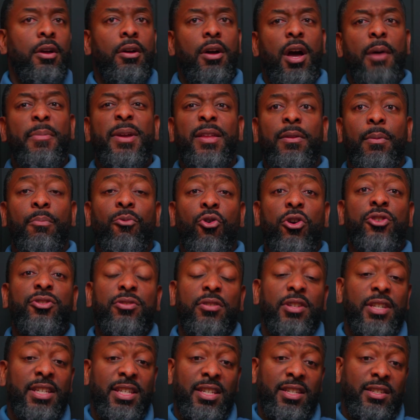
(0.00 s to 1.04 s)
I mean, the moisture
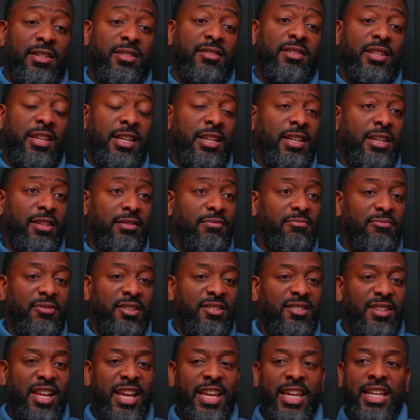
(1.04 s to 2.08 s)
it could,
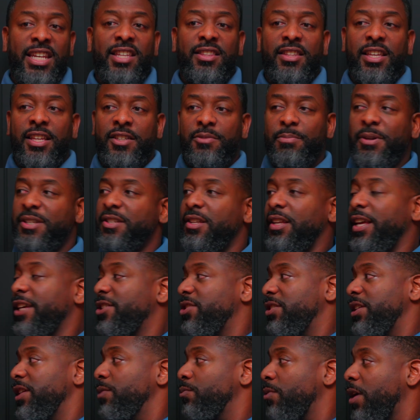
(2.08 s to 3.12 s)
just like anything, especially like
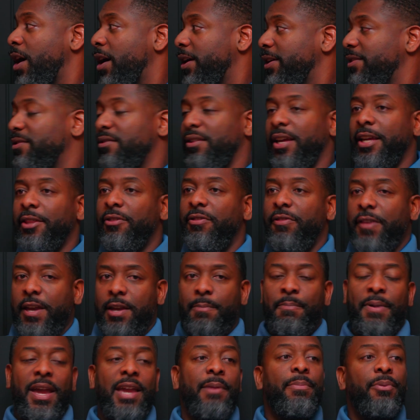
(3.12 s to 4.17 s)
sheetrock, it's like
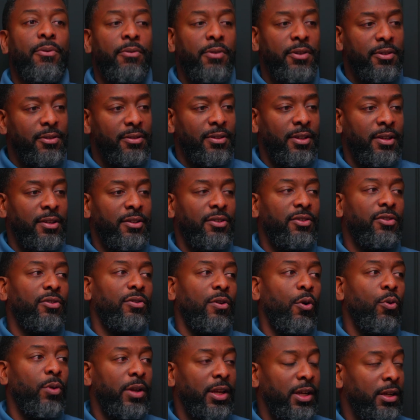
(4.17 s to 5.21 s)
thick paper. It's going to
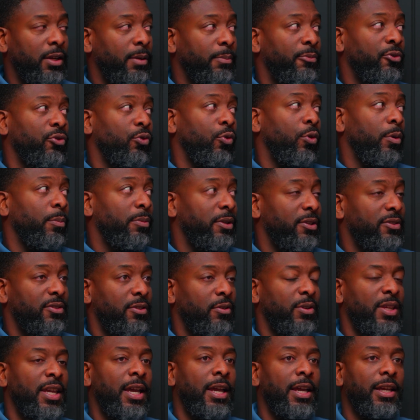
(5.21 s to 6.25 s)
soak it and absorb it. So
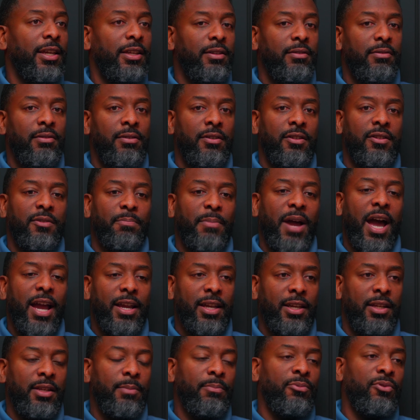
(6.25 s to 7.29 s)
yeah, the spot
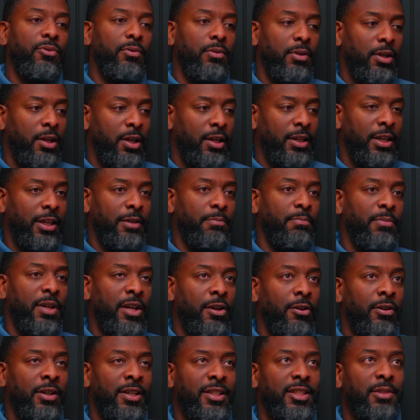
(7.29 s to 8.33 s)
could get
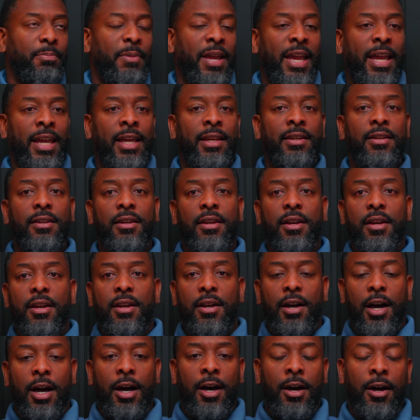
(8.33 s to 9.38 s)
bigger and expand.
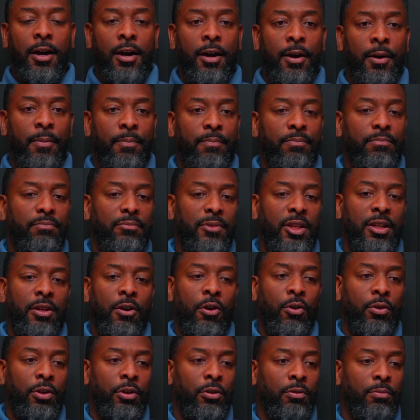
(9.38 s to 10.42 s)

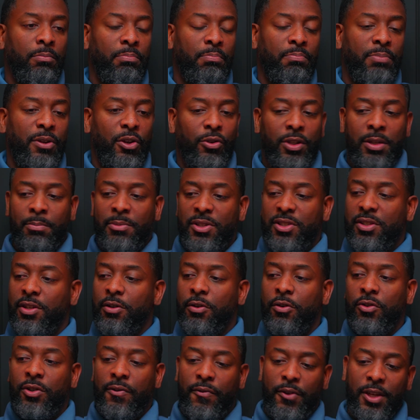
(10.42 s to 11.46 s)
Your building
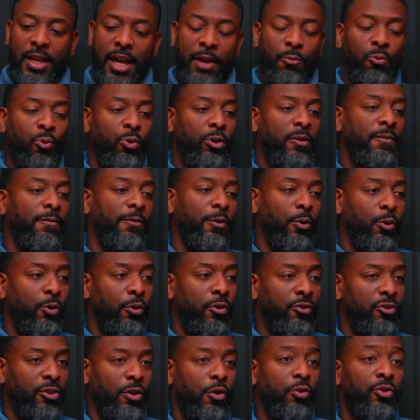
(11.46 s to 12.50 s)
materials, if you got wood
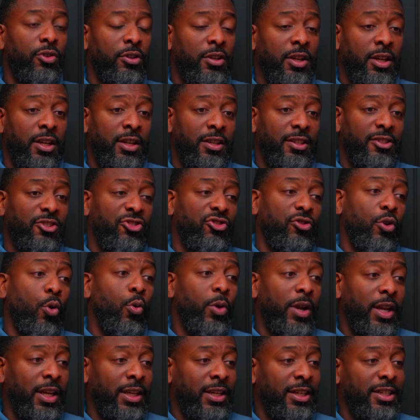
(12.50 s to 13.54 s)
floors, those are going to
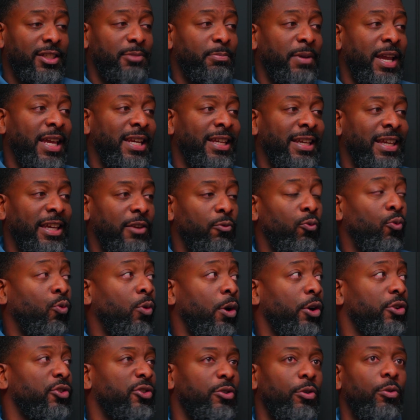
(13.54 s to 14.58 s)
soak and expand and get worse.